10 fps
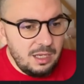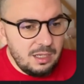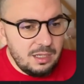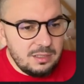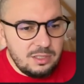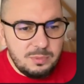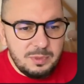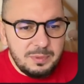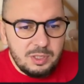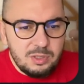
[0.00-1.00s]

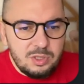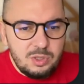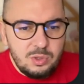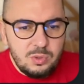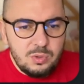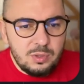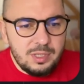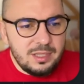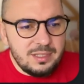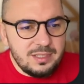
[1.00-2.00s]
Searchable belongs to,
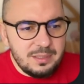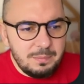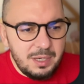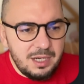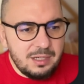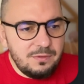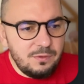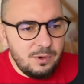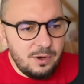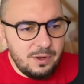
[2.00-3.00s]
okay, this is a bug
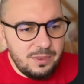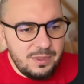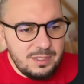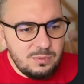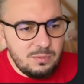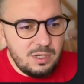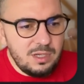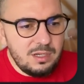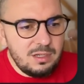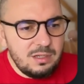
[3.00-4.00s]
for this
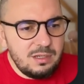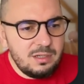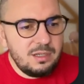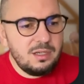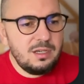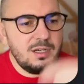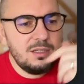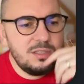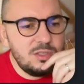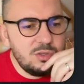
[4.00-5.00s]
one.
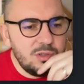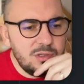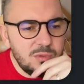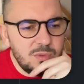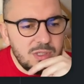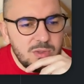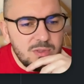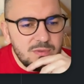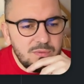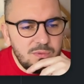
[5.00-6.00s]
Destroy when
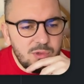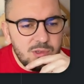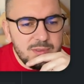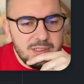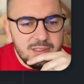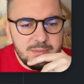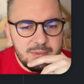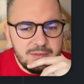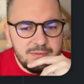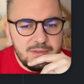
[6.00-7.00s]
using forms and
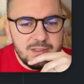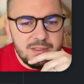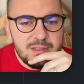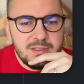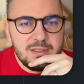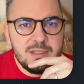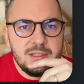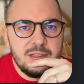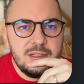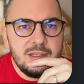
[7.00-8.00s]
display fields.
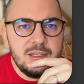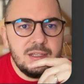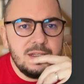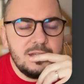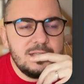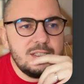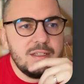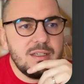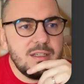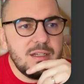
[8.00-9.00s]
Let's
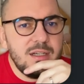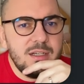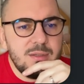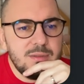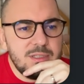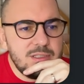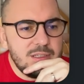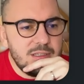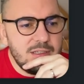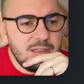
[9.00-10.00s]
check it
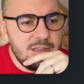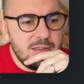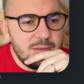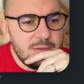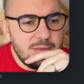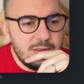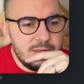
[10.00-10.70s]
out.